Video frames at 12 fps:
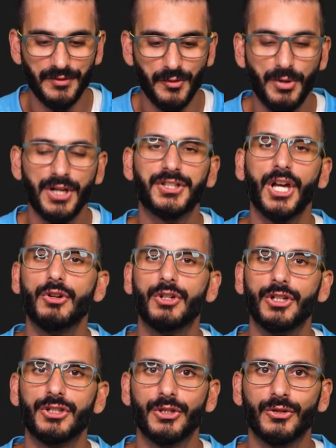So if you put a
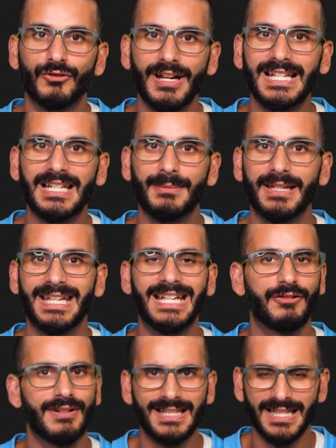token, your rate limit
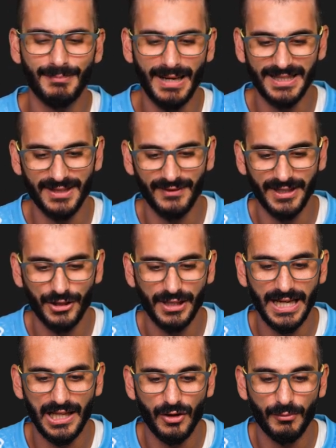increases massively. You can
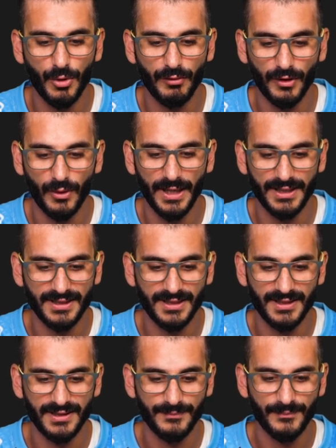get a lot more
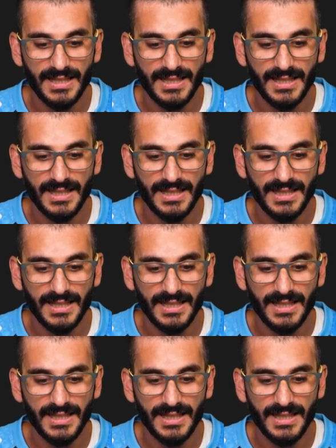requests.